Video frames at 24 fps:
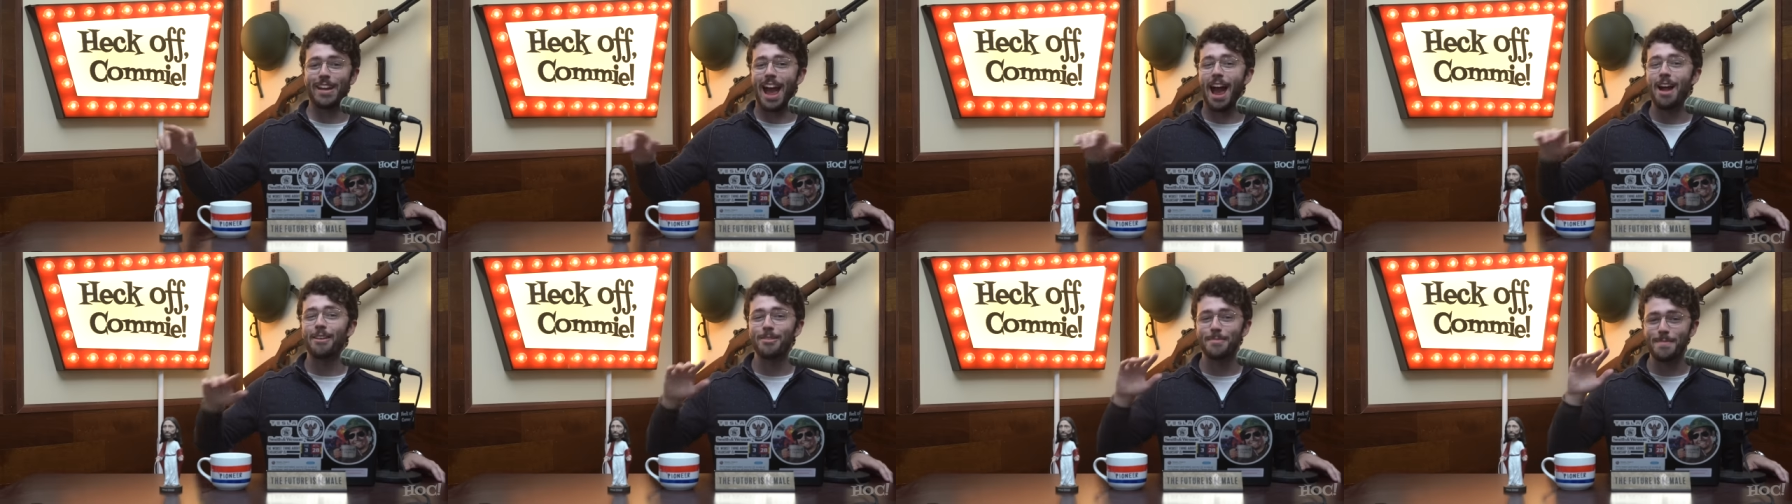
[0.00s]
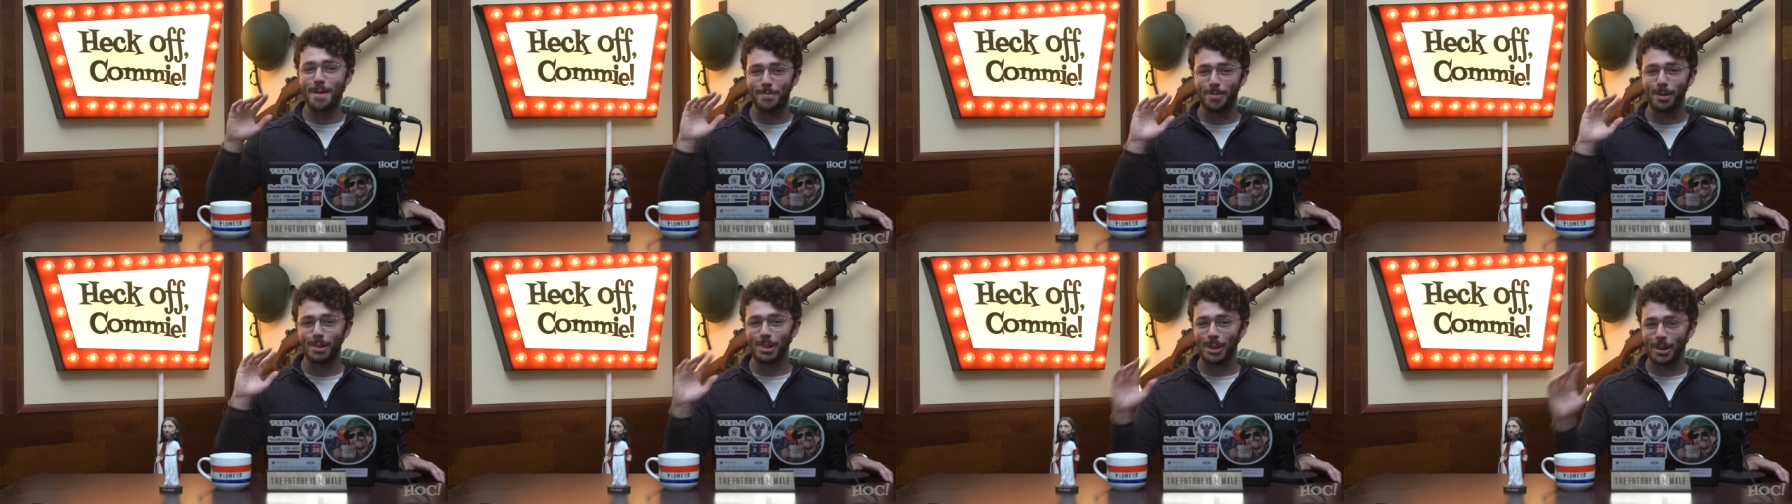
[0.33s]
I
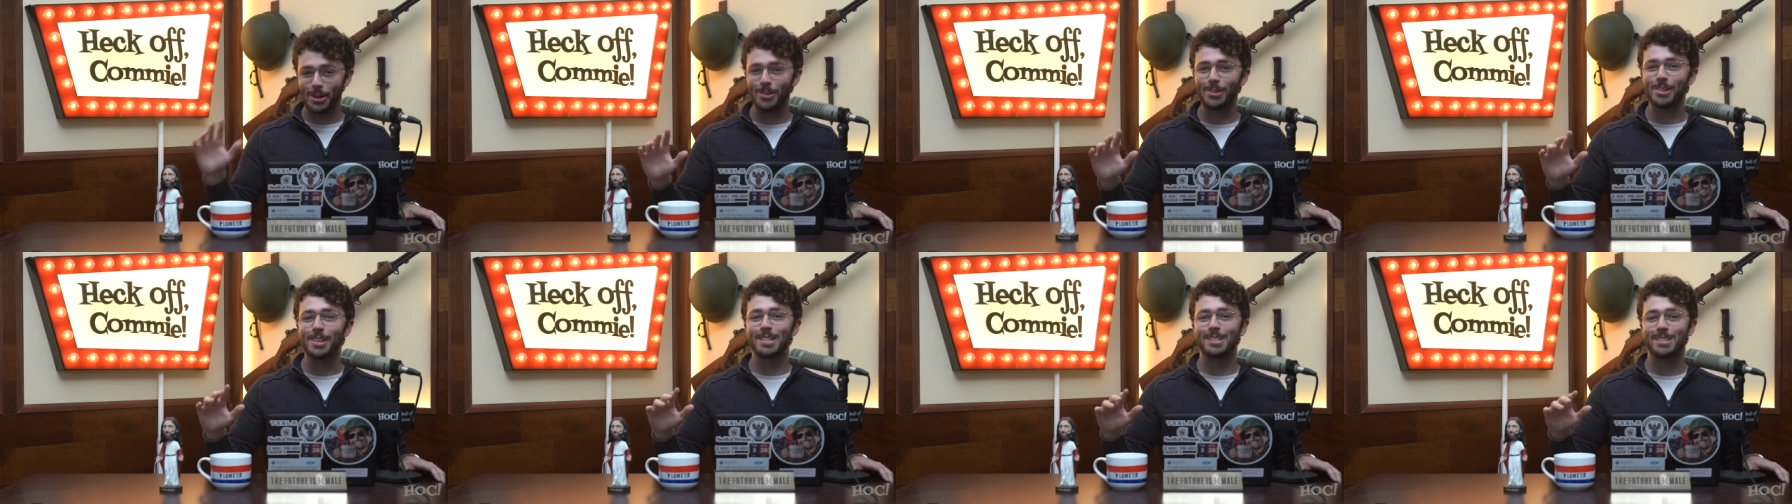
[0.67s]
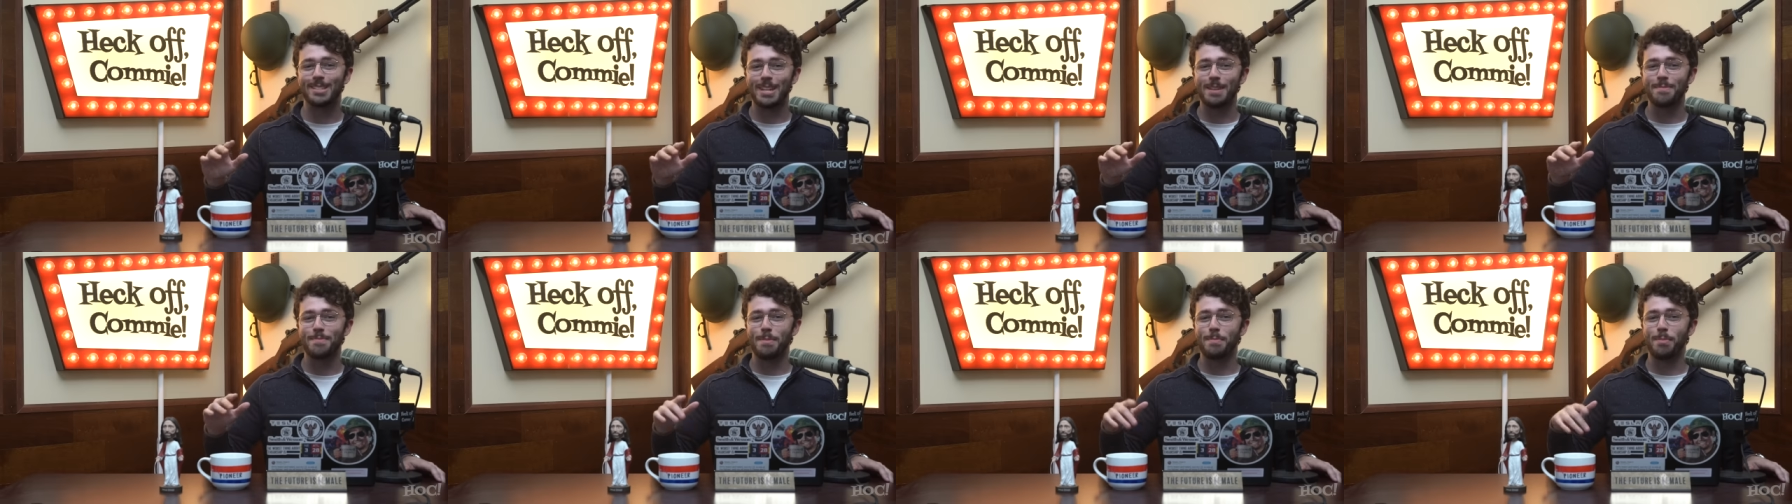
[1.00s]
remember literally
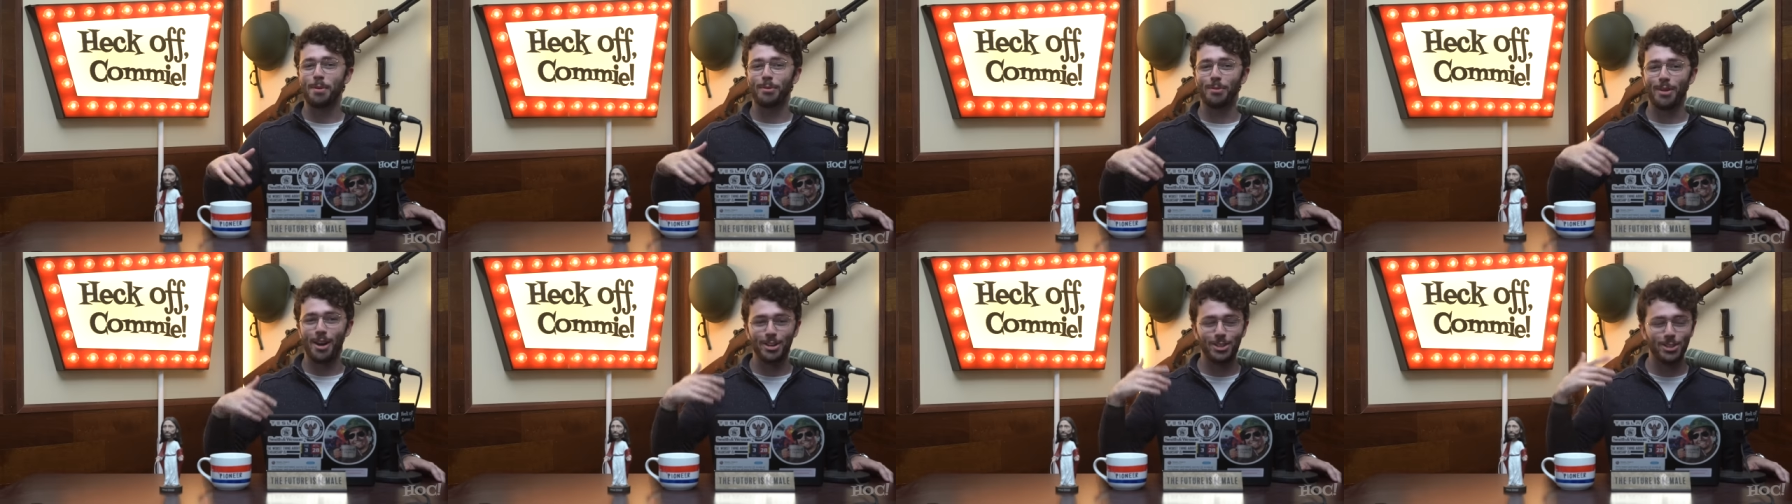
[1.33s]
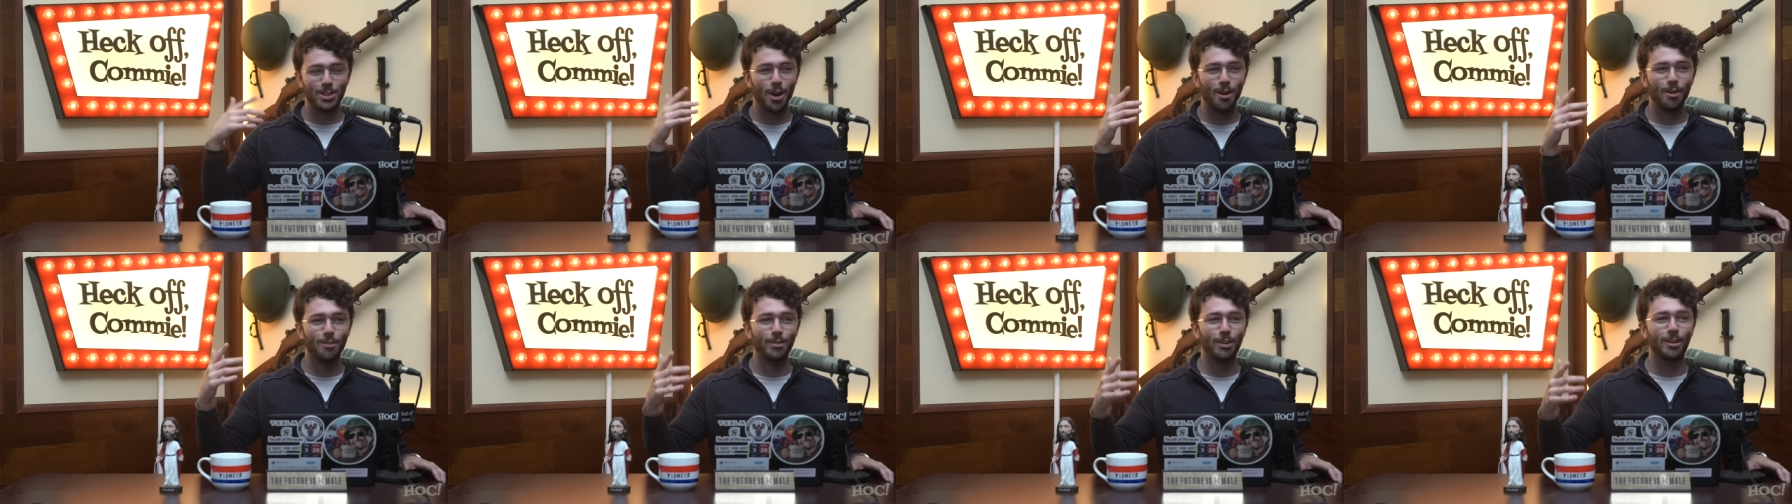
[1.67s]
seeing people rush
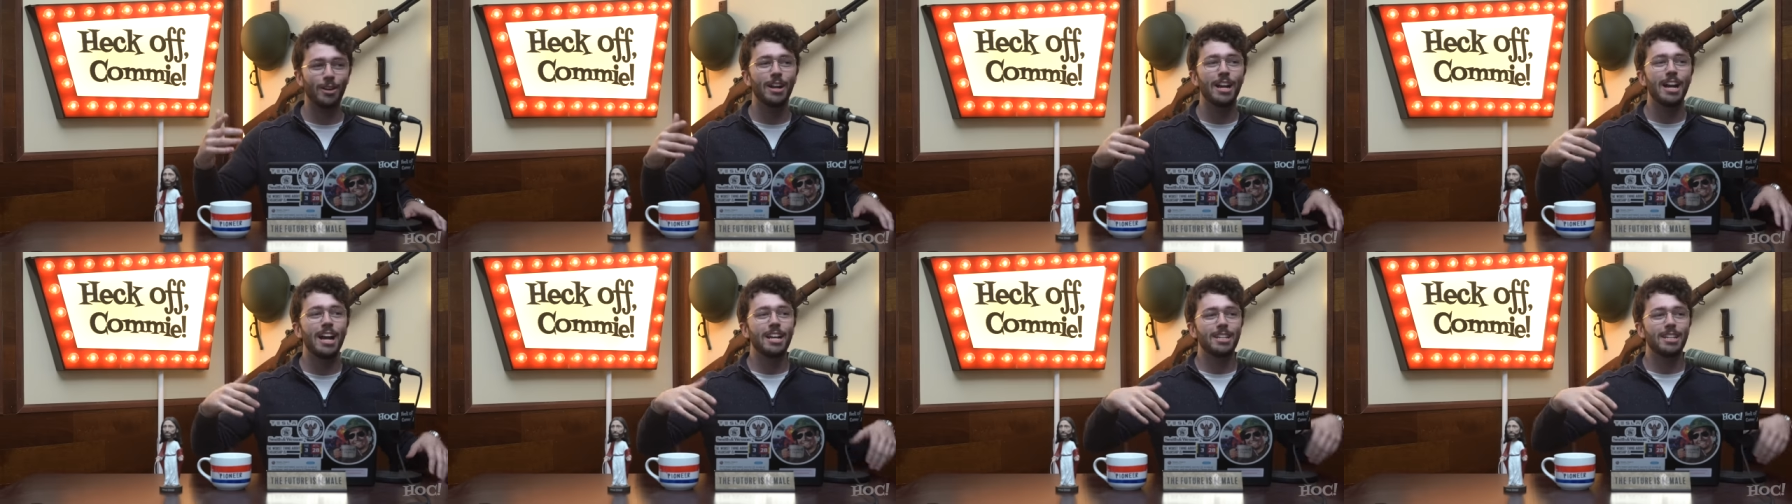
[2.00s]
over